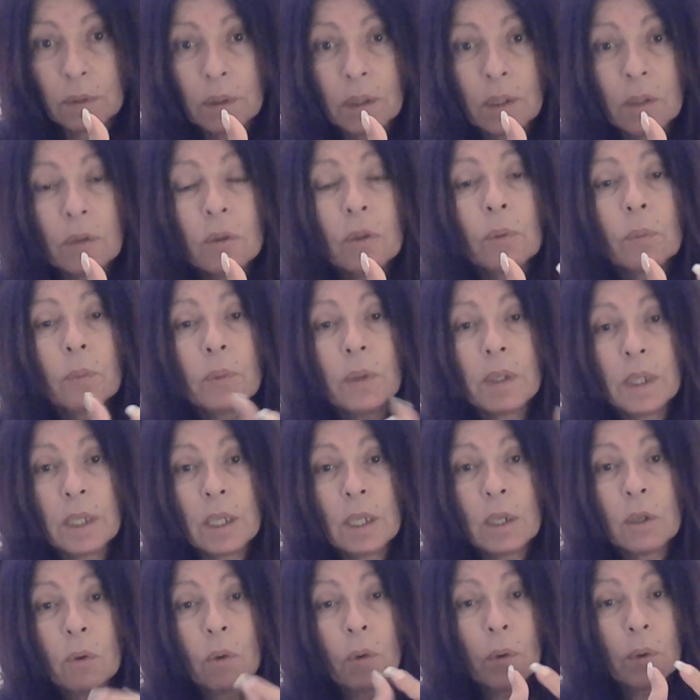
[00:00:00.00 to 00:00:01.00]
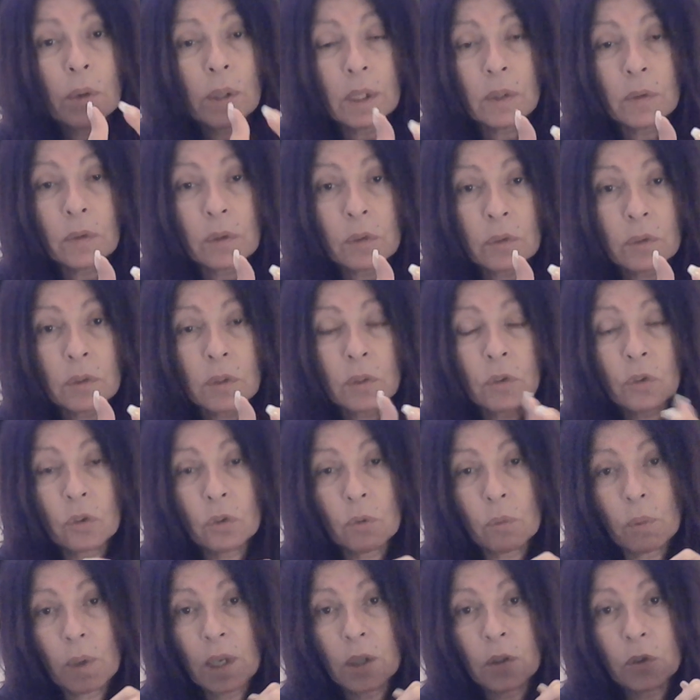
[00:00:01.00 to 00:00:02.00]
in the reading or in the
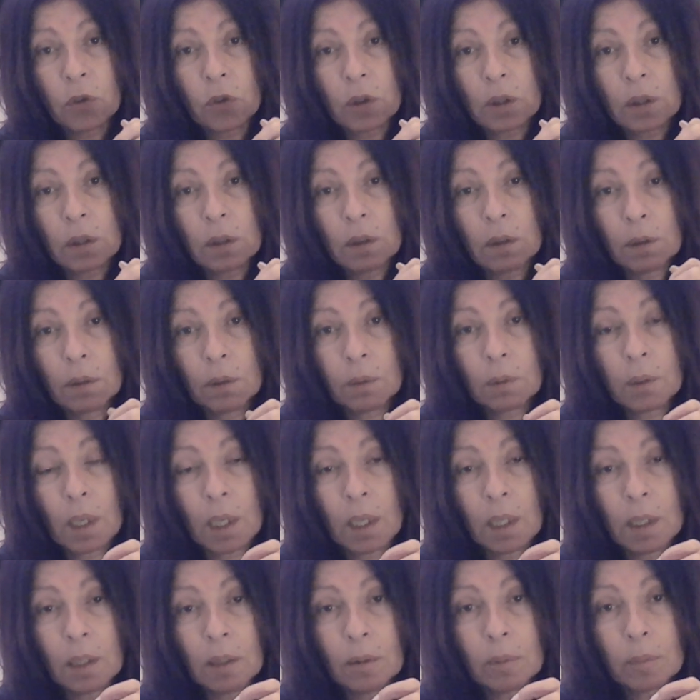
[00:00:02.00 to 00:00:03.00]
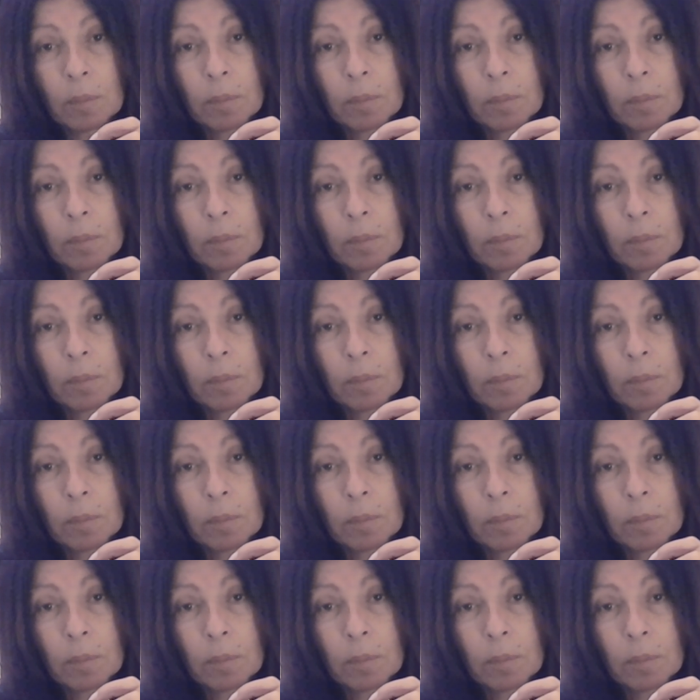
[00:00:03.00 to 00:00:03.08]
situation, okay?